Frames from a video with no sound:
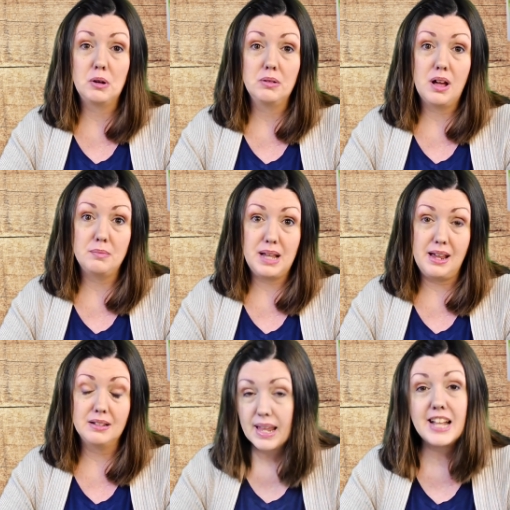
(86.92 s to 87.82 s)

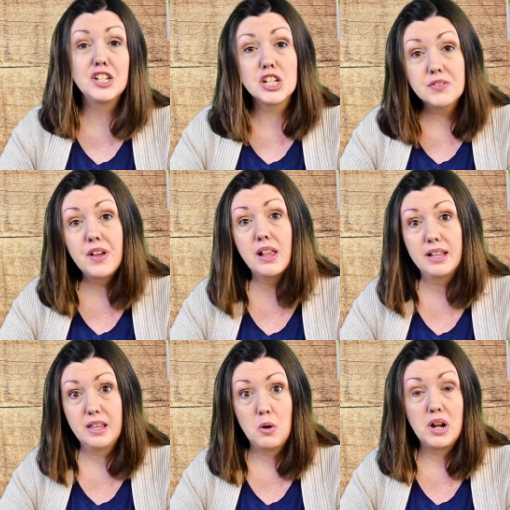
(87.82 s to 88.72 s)
update. I just felt
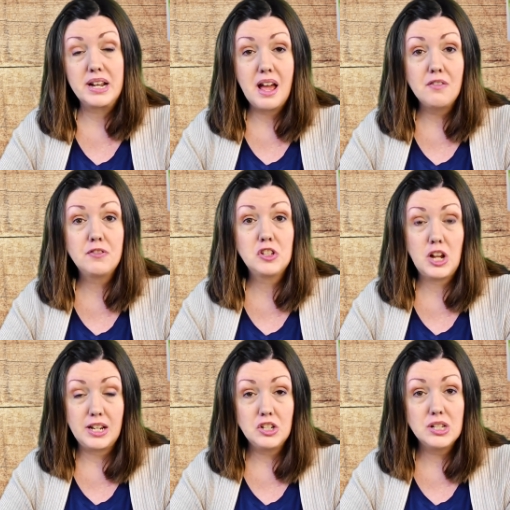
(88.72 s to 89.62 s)
like there were enough
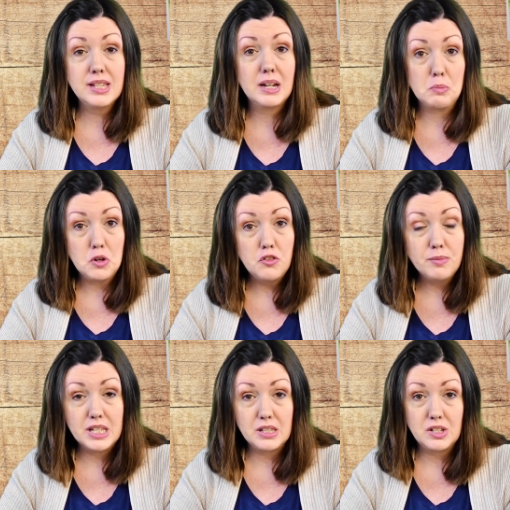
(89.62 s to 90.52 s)
changes and
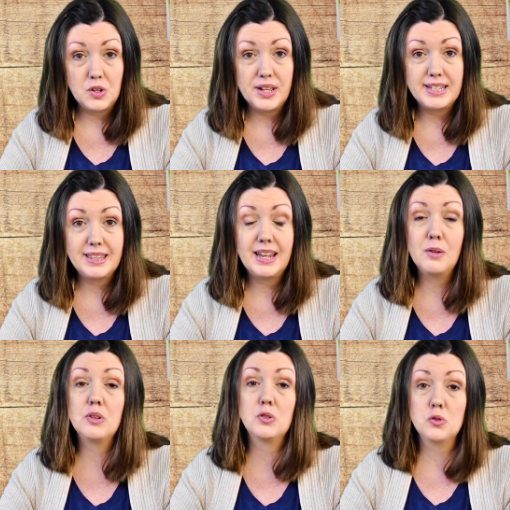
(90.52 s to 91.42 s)
improvements to it that it
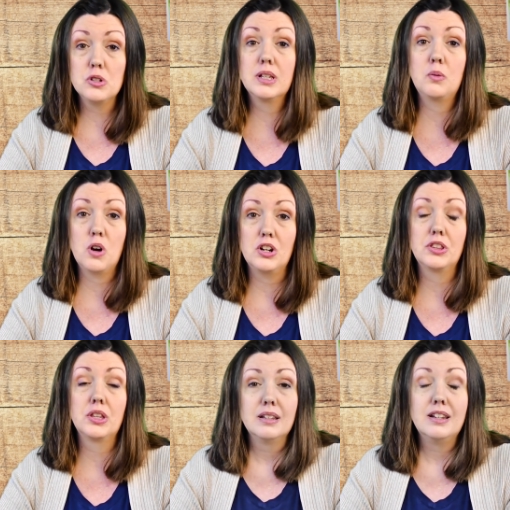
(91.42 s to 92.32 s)
was really
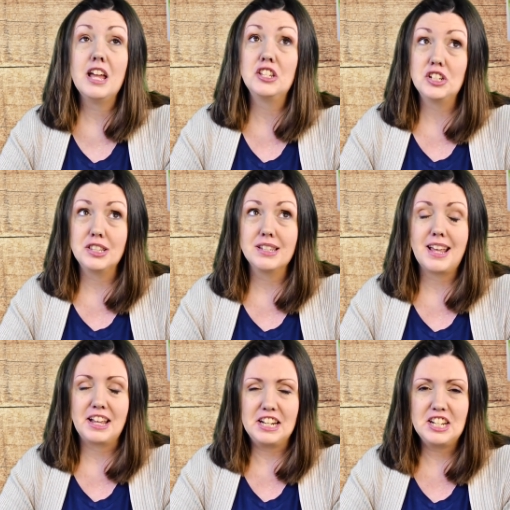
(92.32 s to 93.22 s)
worth nudging the
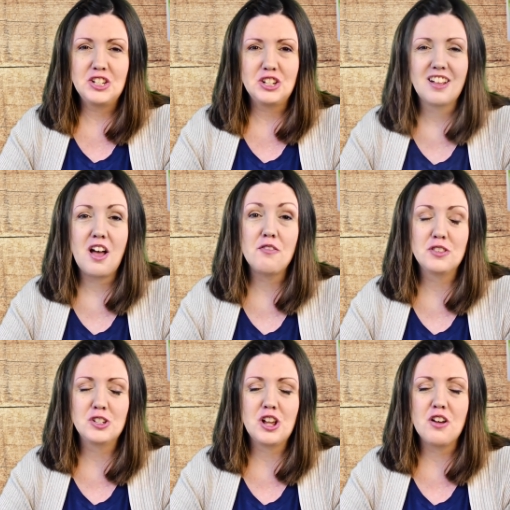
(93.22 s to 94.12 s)
2nd edition off
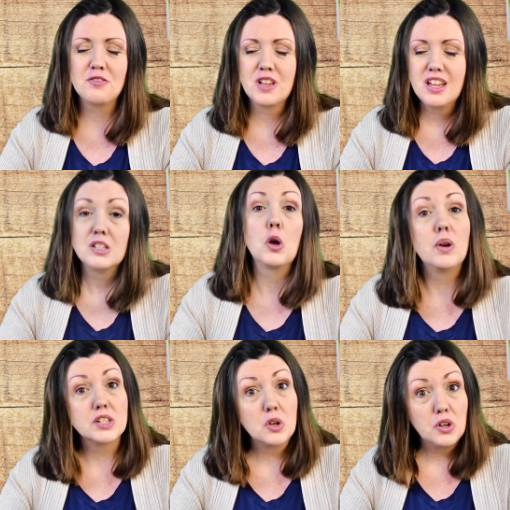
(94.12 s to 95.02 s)
the shelf. So
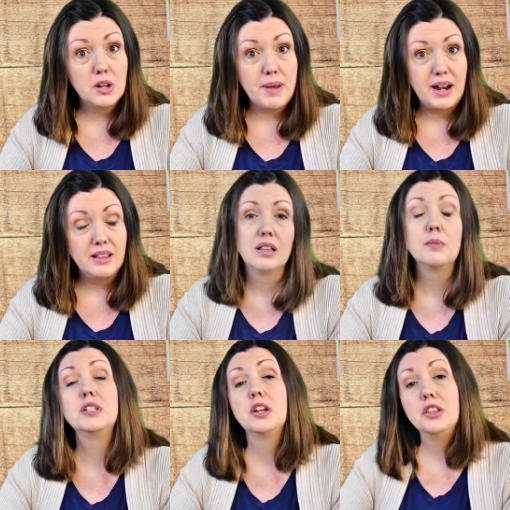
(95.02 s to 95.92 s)
what's so good about it? Let
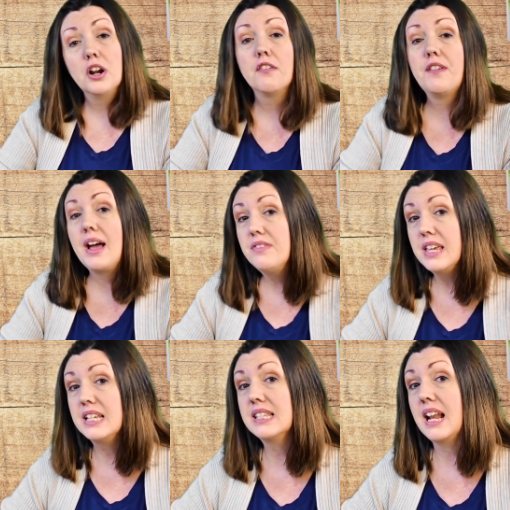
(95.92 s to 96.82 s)
me tell you, there are 5
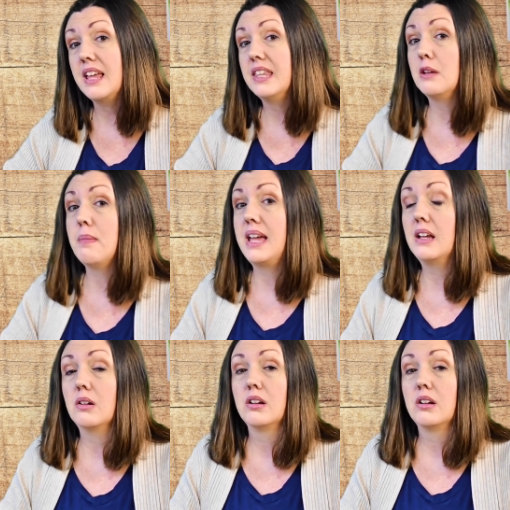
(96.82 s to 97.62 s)
things that I think make